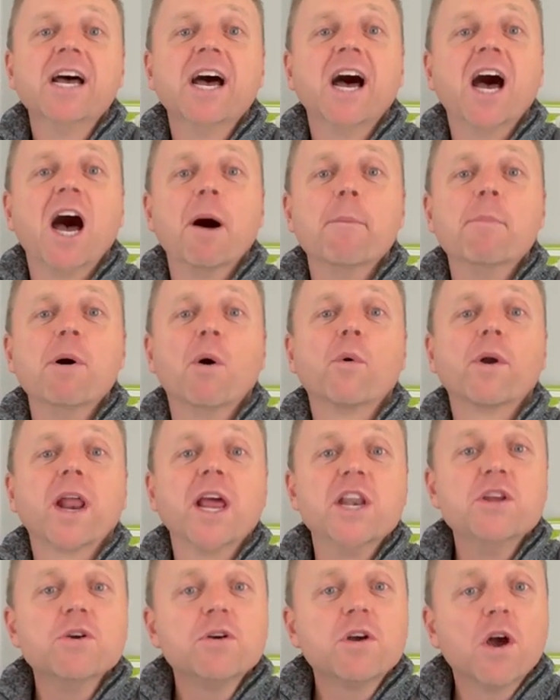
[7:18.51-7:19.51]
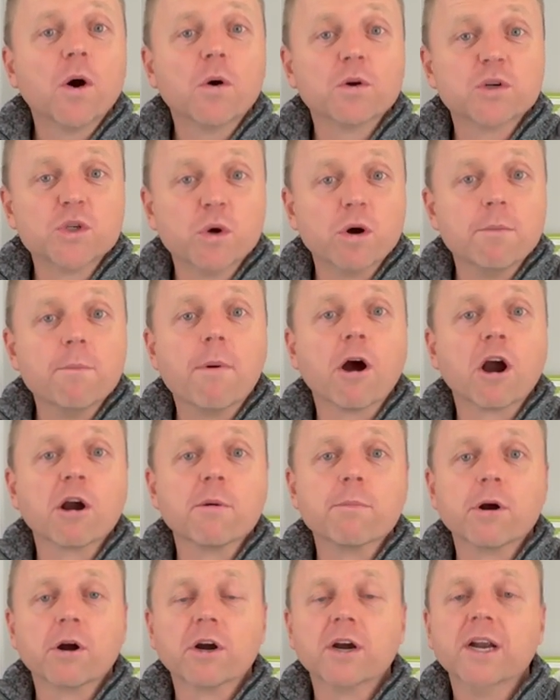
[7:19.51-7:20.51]
But when I do go to a
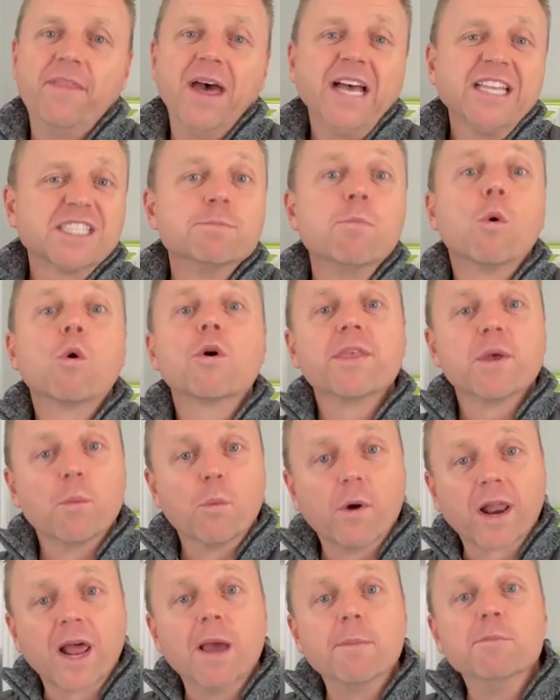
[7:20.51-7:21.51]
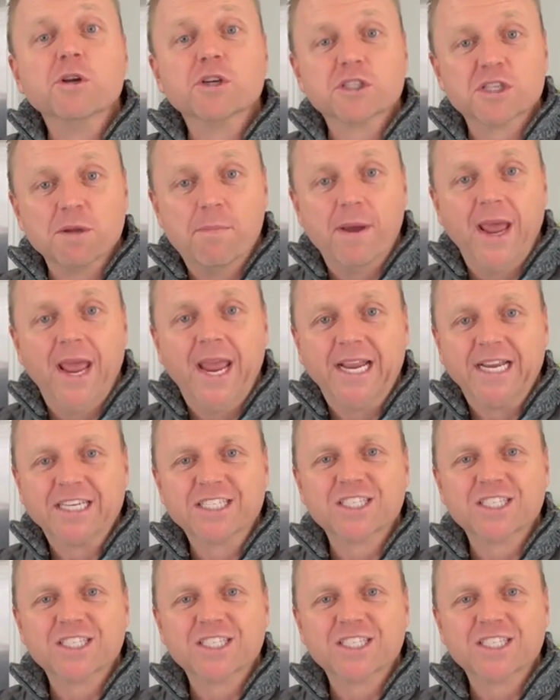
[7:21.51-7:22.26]
barber, that's more than what I'm used to paying.